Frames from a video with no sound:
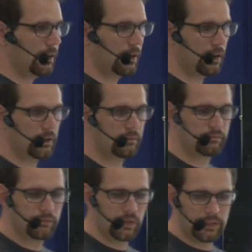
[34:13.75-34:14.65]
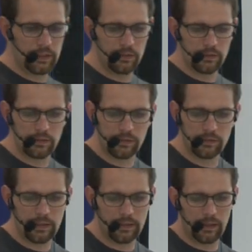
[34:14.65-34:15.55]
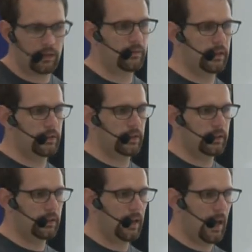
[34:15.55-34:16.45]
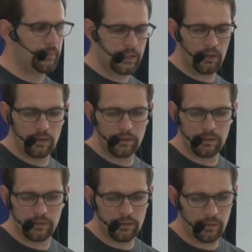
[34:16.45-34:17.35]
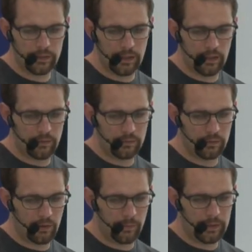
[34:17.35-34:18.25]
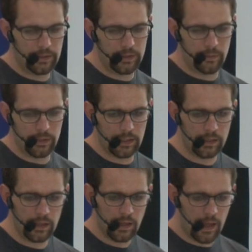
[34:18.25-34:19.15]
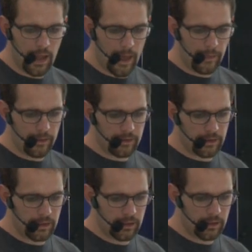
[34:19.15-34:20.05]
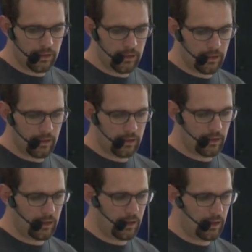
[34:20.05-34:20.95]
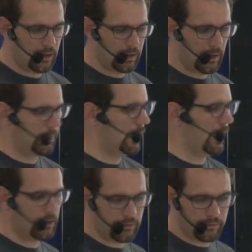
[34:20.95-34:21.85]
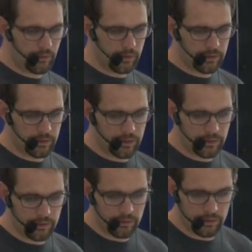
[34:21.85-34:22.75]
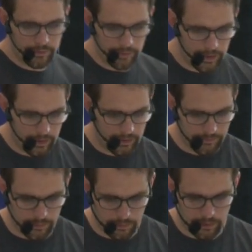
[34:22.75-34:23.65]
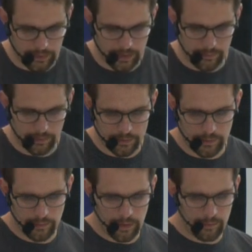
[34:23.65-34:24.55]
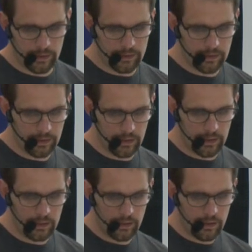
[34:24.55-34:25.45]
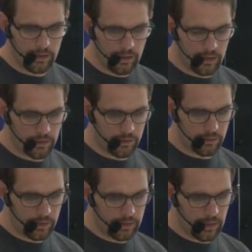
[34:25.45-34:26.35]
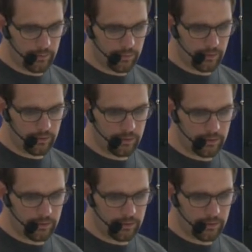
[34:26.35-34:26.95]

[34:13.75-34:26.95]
are continuous, and they are actually the epsilons, so they are normally distributed. And then z can be either false or true. If I ask for more examples, maybe I'm going to see a true example.